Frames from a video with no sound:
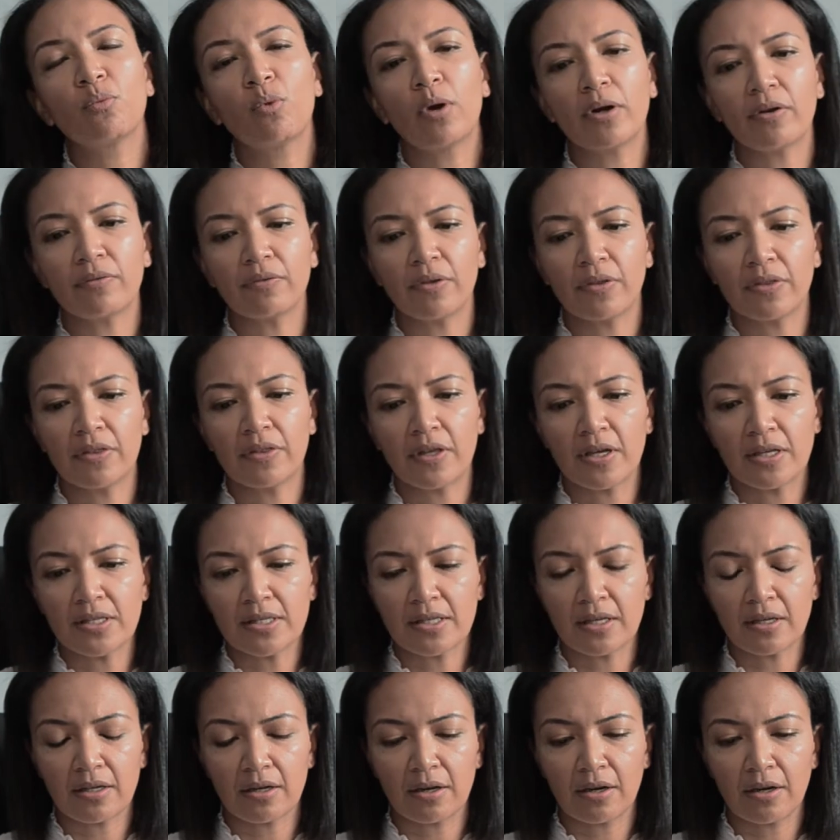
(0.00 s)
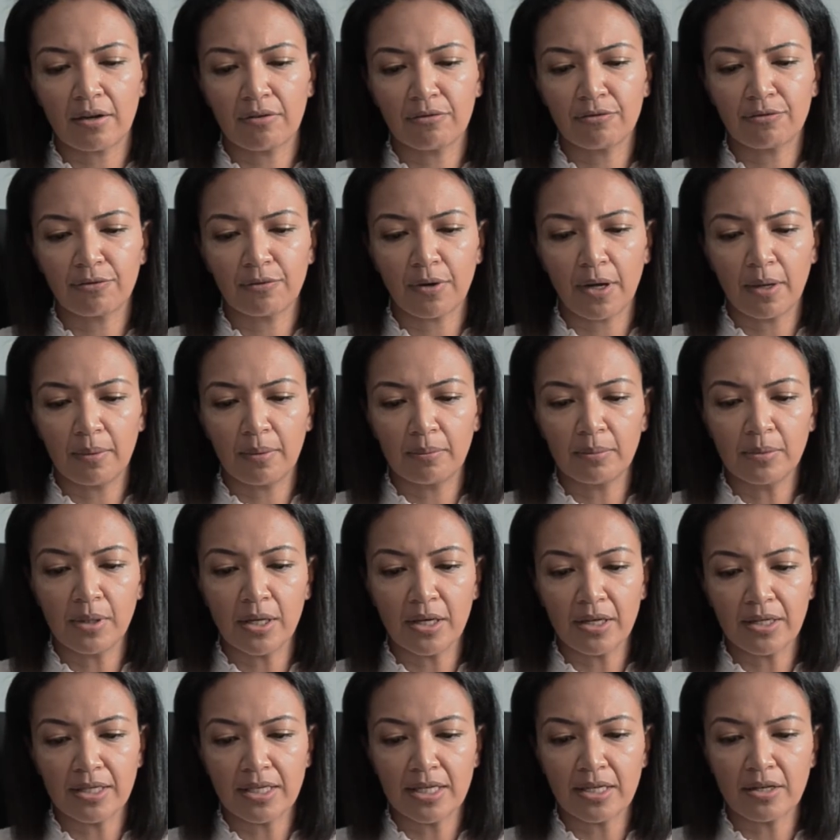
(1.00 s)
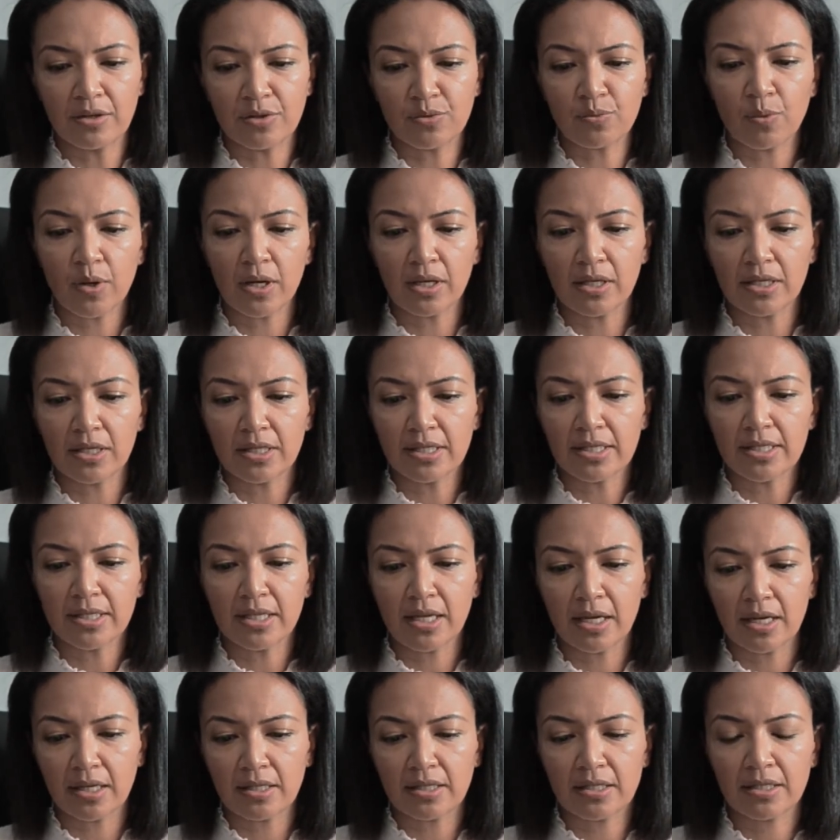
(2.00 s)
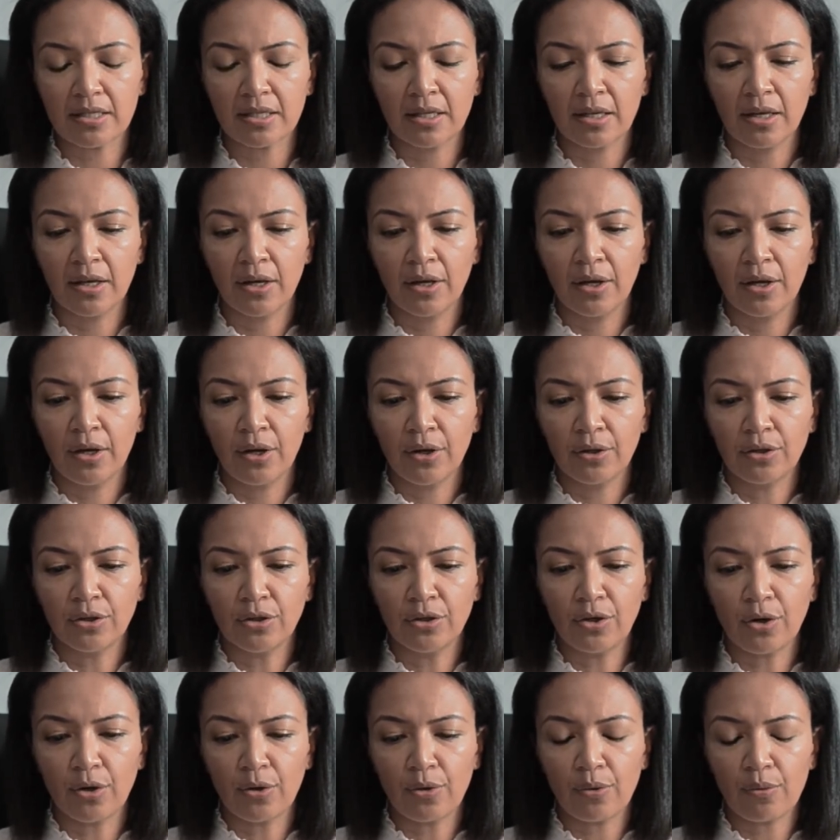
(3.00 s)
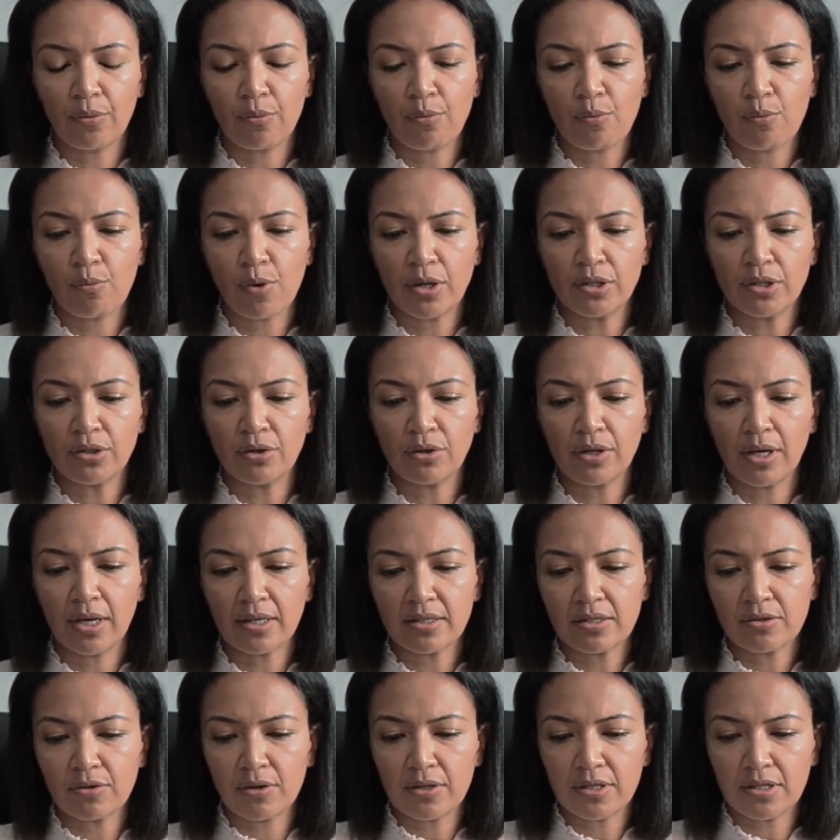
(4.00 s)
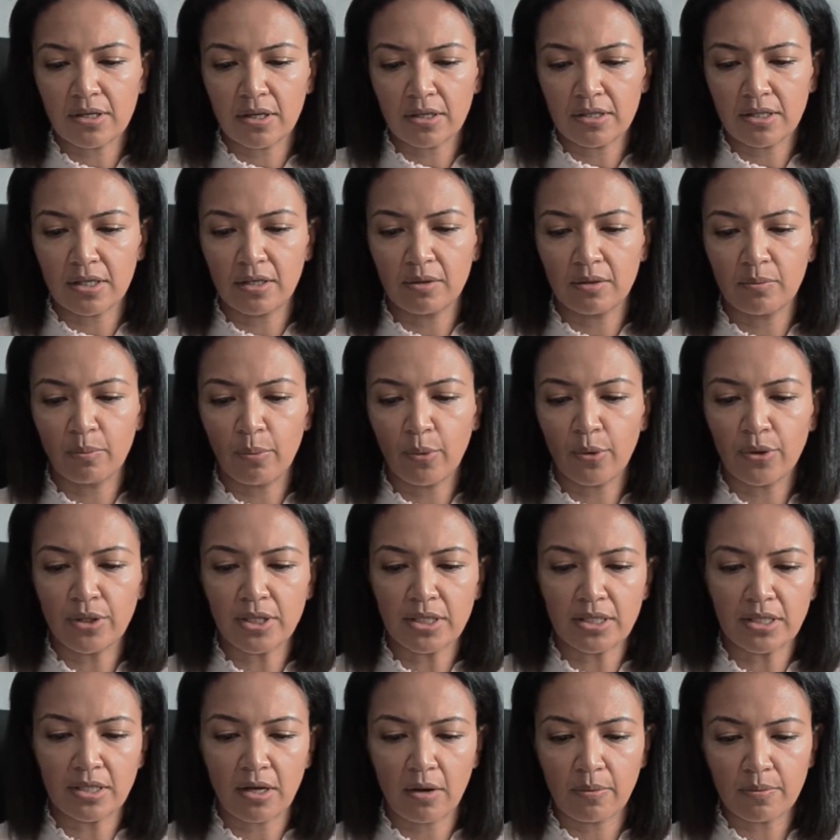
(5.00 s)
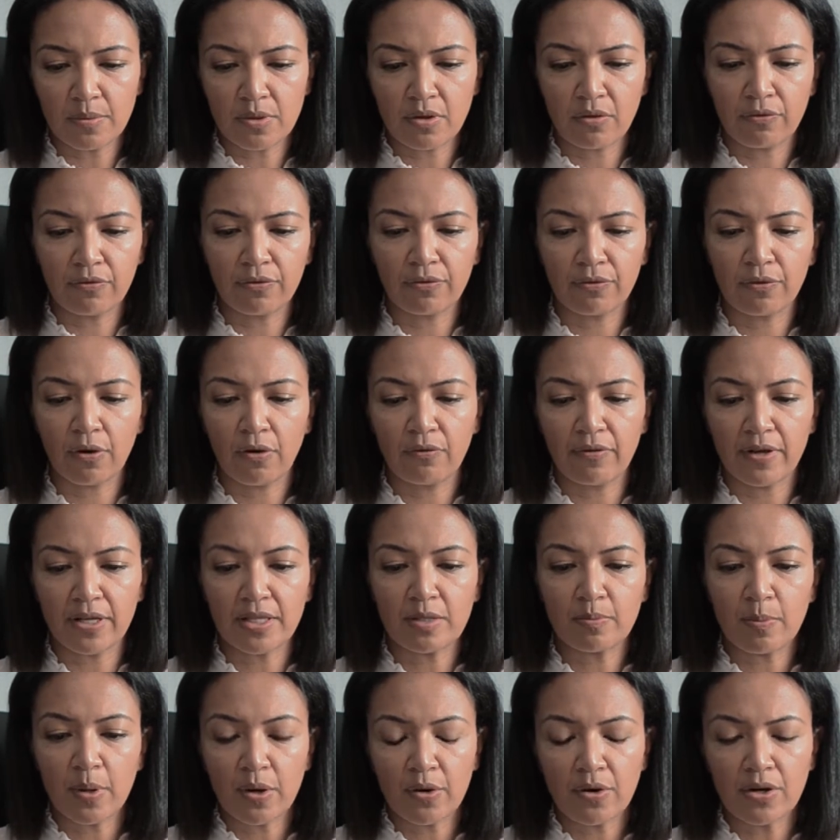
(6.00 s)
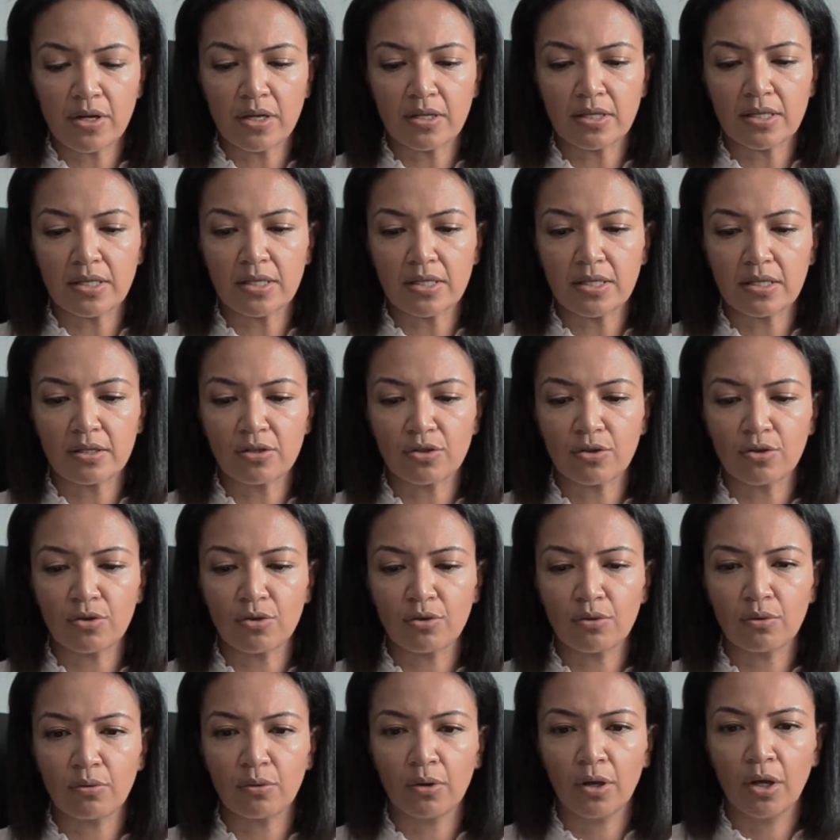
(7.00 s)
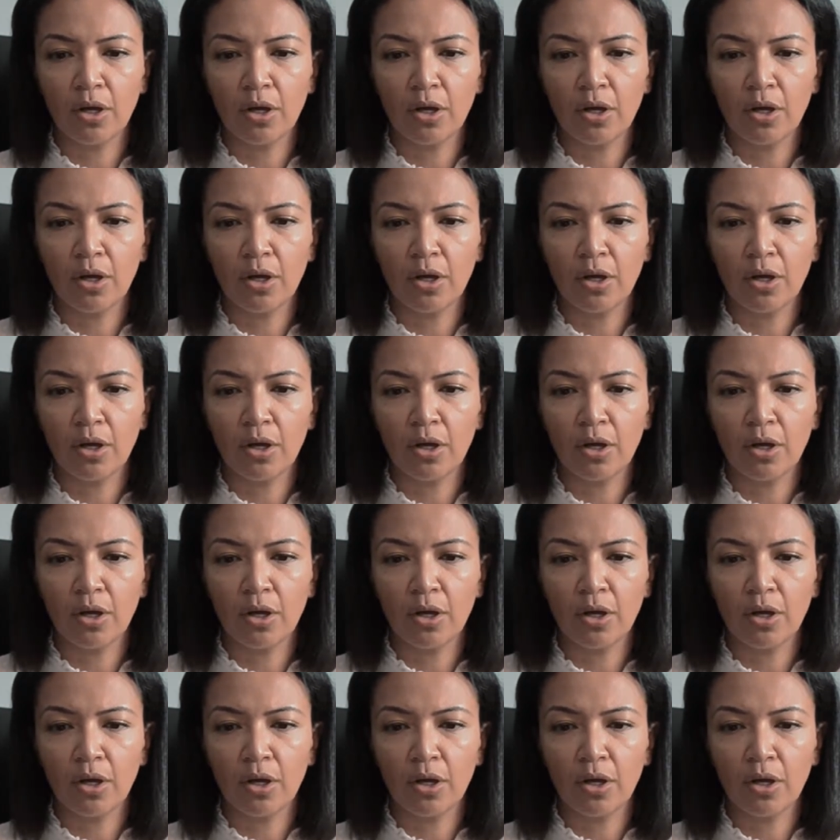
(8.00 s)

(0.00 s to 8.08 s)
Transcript: One of the things that I'm learning as well is that, you know, when you get to a certain point in terms of experience, is you